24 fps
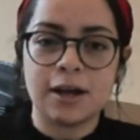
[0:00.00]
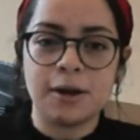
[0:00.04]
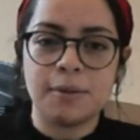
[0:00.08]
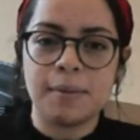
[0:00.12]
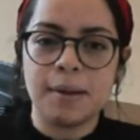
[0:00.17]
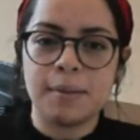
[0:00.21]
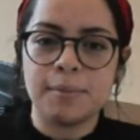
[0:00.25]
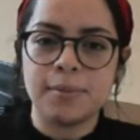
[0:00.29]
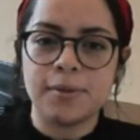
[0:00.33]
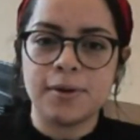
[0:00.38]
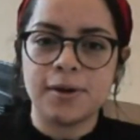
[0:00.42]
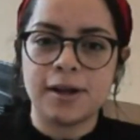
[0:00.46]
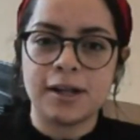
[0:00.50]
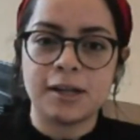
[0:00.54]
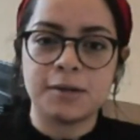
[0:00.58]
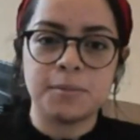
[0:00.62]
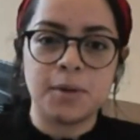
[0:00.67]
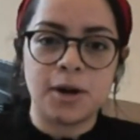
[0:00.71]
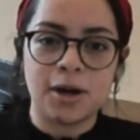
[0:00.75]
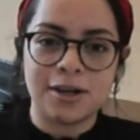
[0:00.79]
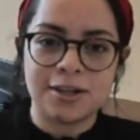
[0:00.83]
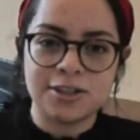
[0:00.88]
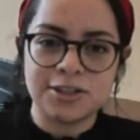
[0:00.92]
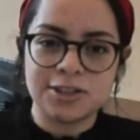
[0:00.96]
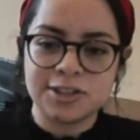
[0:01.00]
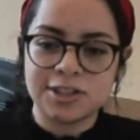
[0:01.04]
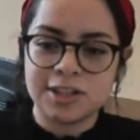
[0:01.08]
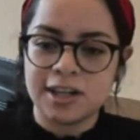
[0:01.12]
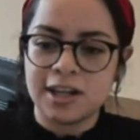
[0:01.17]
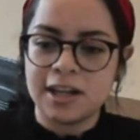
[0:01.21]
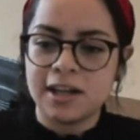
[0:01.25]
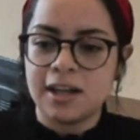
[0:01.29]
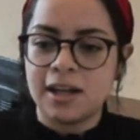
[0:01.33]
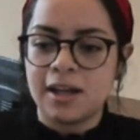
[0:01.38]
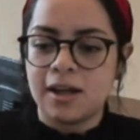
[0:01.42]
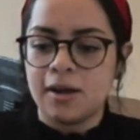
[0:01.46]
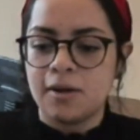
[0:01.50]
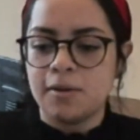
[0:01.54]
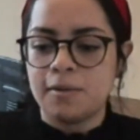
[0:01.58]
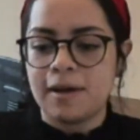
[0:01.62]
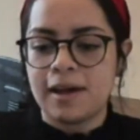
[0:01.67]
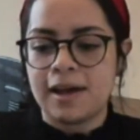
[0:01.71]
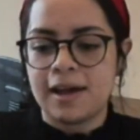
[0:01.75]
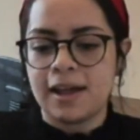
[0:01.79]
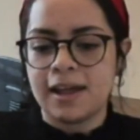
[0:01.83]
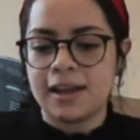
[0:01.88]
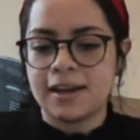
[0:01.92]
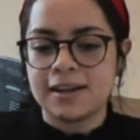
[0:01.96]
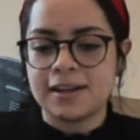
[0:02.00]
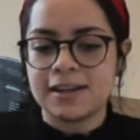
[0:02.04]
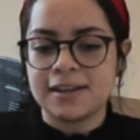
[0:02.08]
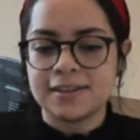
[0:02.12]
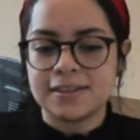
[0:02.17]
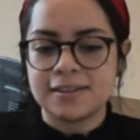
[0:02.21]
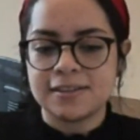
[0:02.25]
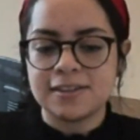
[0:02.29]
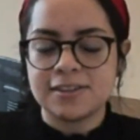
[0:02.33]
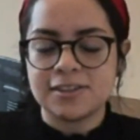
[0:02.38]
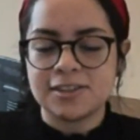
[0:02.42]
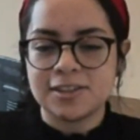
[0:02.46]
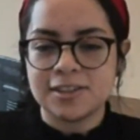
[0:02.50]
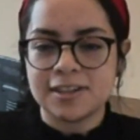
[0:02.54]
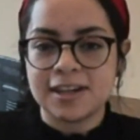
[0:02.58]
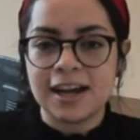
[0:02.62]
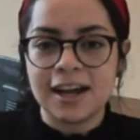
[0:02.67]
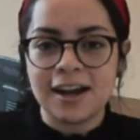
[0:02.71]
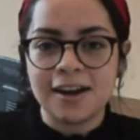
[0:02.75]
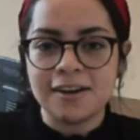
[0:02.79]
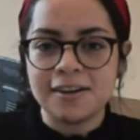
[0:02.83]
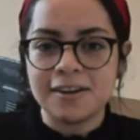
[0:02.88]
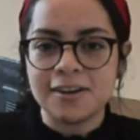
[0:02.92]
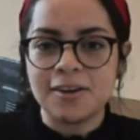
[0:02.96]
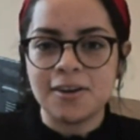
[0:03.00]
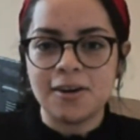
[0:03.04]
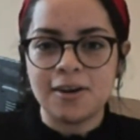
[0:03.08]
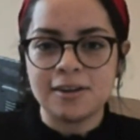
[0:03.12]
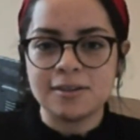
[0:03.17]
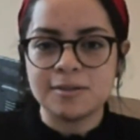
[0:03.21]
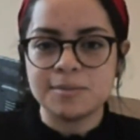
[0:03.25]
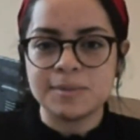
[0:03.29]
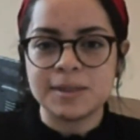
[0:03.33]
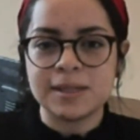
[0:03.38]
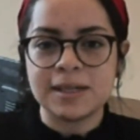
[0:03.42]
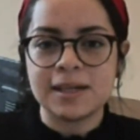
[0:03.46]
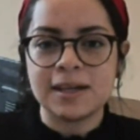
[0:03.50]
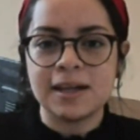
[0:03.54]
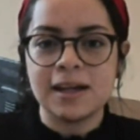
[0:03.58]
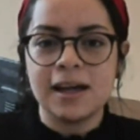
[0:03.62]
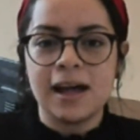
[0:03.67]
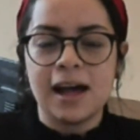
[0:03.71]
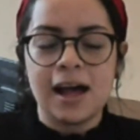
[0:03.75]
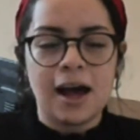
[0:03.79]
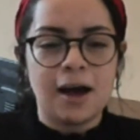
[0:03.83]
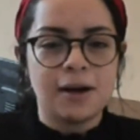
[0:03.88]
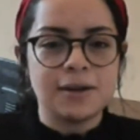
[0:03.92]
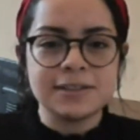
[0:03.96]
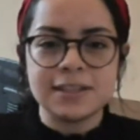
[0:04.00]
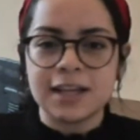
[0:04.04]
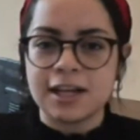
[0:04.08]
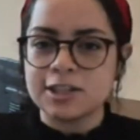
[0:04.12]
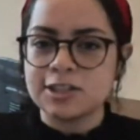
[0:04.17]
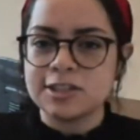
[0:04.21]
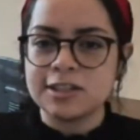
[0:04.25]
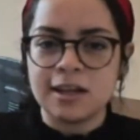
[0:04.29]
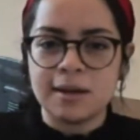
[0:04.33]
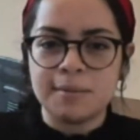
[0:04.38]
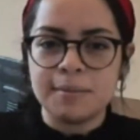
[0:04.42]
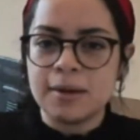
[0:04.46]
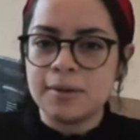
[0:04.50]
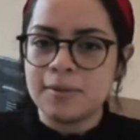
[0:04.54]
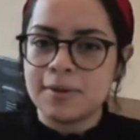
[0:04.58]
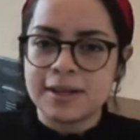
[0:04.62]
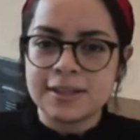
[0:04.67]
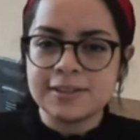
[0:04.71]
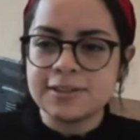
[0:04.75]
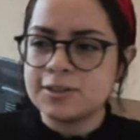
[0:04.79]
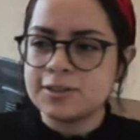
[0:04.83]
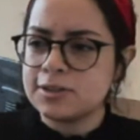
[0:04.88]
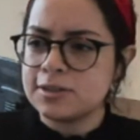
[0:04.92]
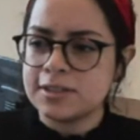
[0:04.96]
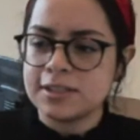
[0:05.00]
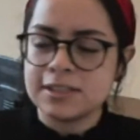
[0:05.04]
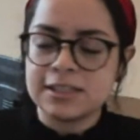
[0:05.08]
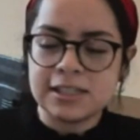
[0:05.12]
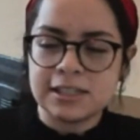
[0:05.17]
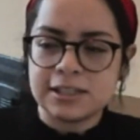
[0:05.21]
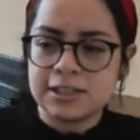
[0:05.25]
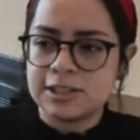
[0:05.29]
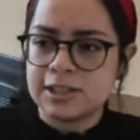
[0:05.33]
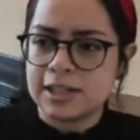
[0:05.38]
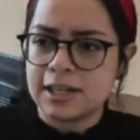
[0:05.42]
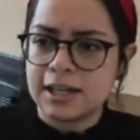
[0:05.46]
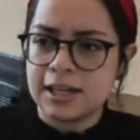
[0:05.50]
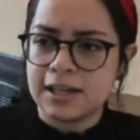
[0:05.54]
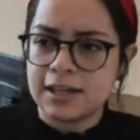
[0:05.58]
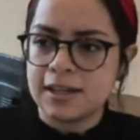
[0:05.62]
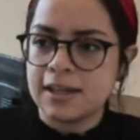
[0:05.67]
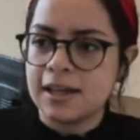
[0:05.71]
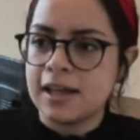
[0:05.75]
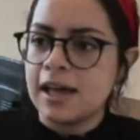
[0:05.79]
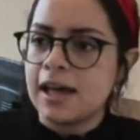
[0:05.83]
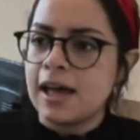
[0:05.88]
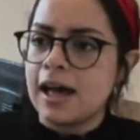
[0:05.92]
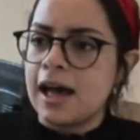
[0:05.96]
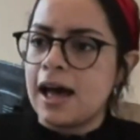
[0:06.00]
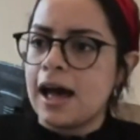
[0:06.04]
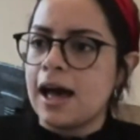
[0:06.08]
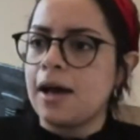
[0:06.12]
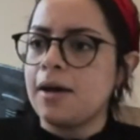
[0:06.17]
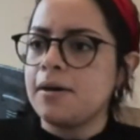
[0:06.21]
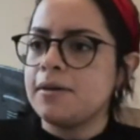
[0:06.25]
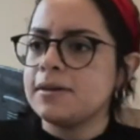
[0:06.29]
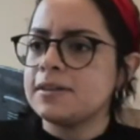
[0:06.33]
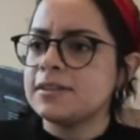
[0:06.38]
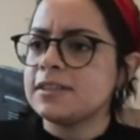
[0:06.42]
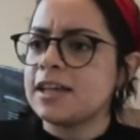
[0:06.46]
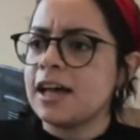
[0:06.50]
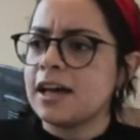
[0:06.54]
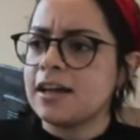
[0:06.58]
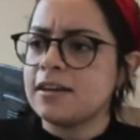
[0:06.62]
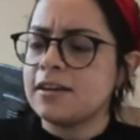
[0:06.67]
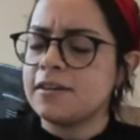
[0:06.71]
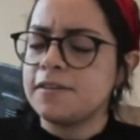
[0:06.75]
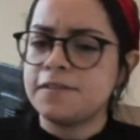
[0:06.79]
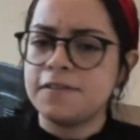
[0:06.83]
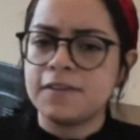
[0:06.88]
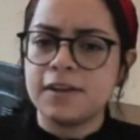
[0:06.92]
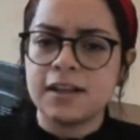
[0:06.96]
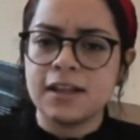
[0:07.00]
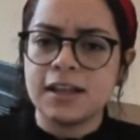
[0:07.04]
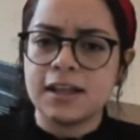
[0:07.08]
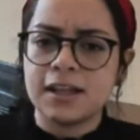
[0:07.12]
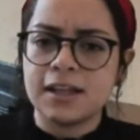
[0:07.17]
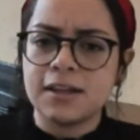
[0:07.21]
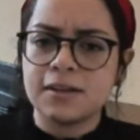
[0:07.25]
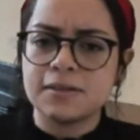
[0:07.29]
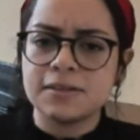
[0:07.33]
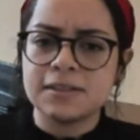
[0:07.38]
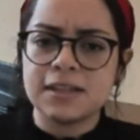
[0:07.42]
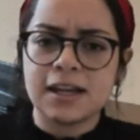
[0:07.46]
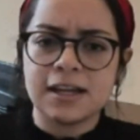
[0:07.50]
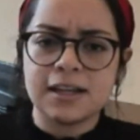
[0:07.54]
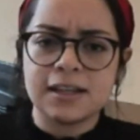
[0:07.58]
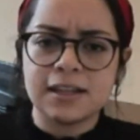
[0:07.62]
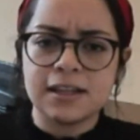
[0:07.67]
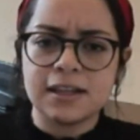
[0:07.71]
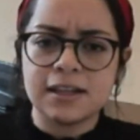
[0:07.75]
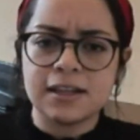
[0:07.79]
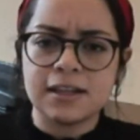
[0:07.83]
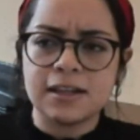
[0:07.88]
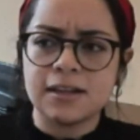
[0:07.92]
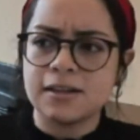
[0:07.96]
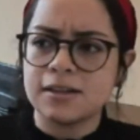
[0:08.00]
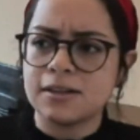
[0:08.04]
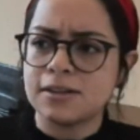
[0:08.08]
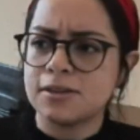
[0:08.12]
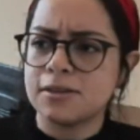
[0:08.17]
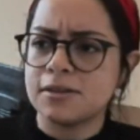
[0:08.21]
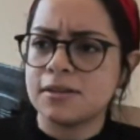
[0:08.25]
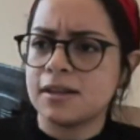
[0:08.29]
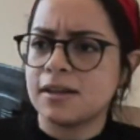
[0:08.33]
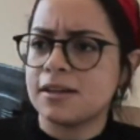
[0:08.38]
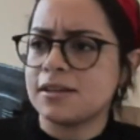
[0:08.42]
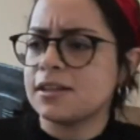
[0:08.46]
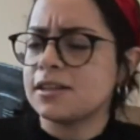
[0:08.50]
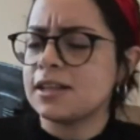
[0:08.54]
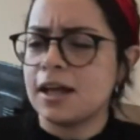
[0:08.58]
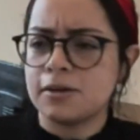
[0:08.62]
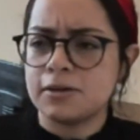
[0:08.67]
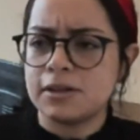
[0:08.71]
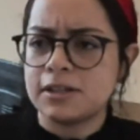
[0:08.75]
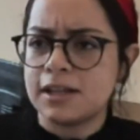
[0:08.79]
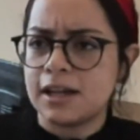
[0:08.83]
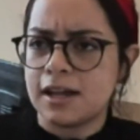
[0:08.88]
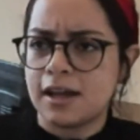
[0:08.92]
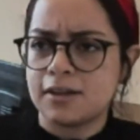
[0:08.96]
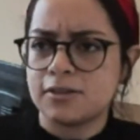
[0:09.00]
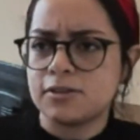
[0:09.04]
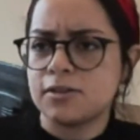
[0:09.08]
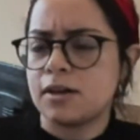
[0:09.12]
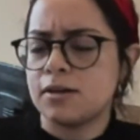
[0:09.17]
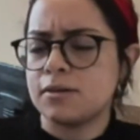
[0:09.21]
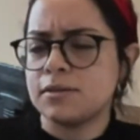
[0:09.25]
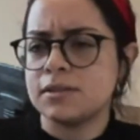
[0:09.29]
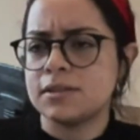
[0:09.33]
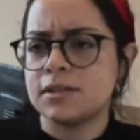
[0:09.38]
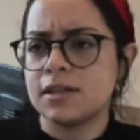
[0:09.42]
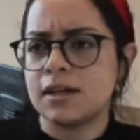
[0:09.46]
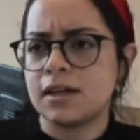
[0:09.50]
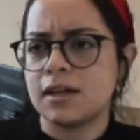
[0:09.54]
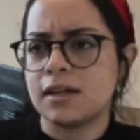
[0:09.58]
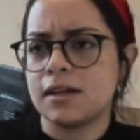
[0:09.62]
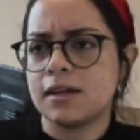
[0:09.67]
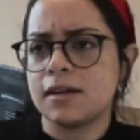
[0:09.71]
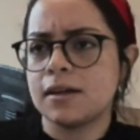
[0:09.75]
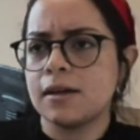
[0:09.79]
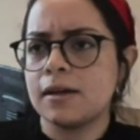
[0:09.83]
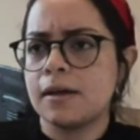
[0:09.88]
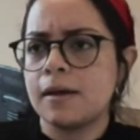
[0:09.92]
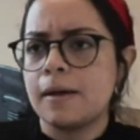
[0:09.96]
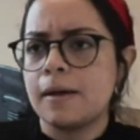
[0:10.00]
I remember in March when Sister Karen called me. I was actually on my way to student teaching. I was kind of feeling it was kind of like a cloudy day, so I was like,